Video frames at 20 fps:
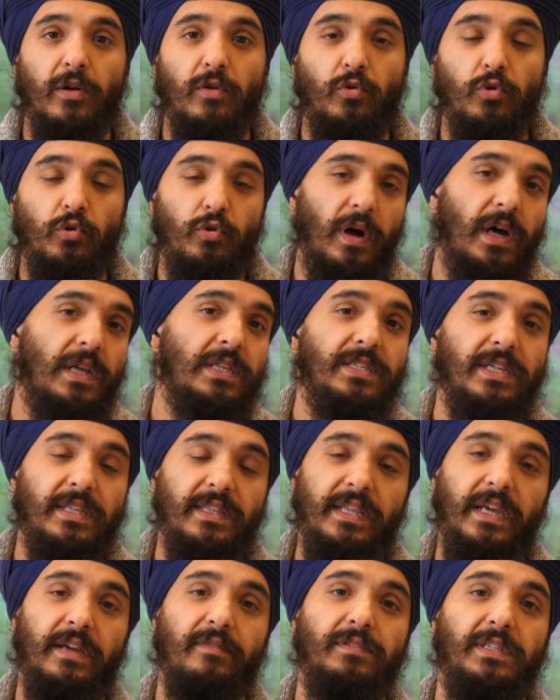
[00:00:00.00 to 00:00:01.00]
Guru
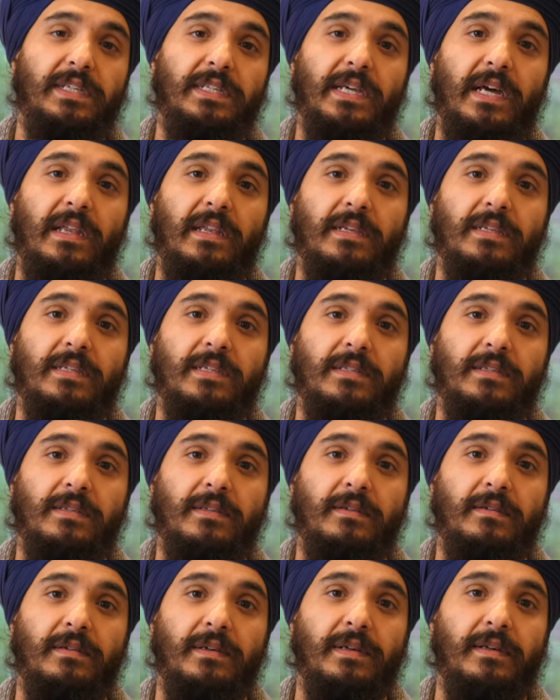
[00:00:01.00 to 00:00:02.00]
Arjan Dev Ji tell us
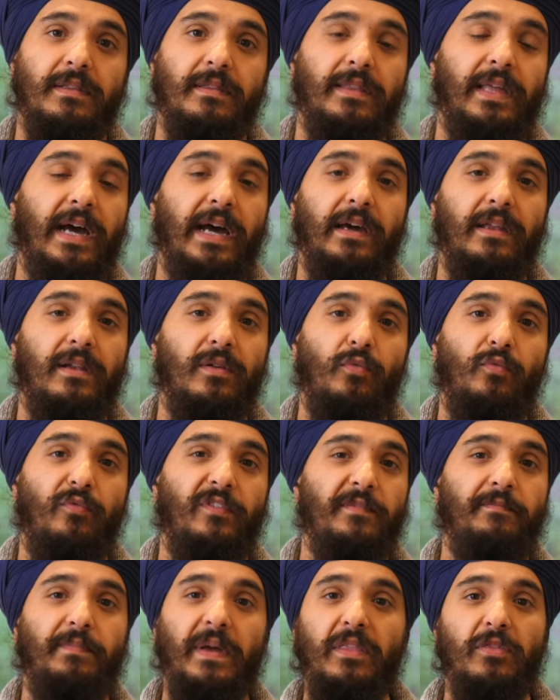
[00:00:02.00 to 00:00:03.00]
that
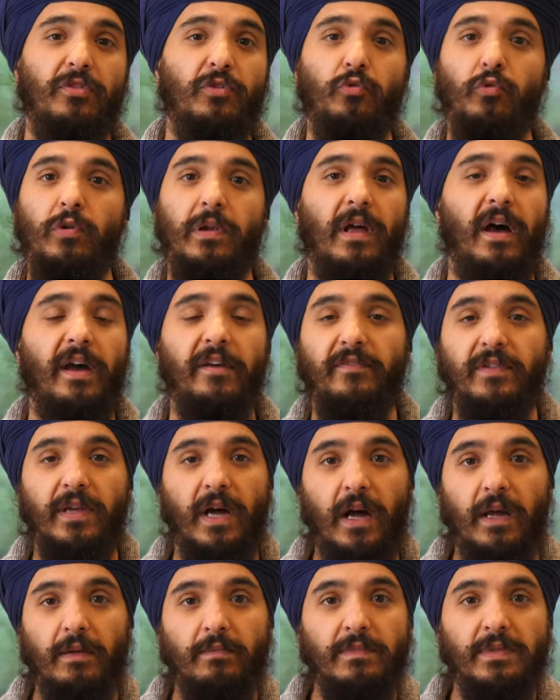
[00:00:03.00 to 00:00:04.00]
we've been through
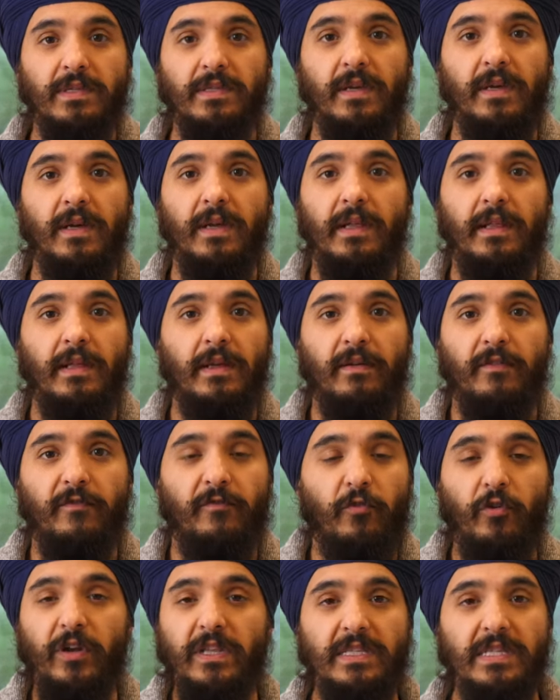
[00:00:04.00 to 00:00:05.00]
lifetimes,
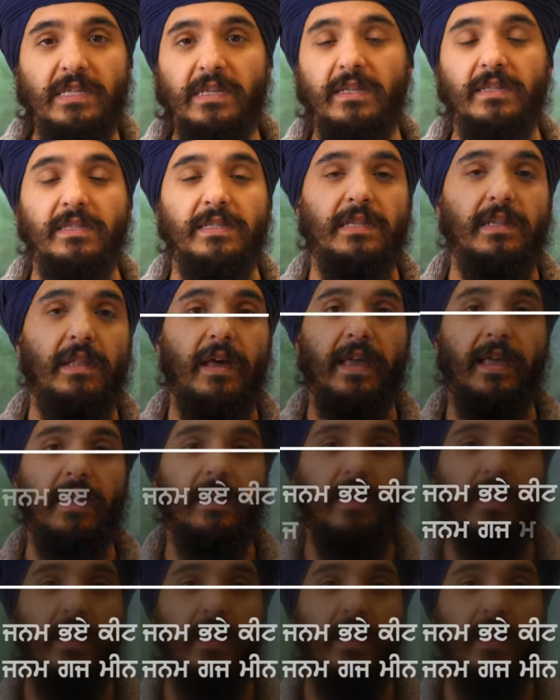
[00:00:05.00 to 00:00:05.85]
for instance, like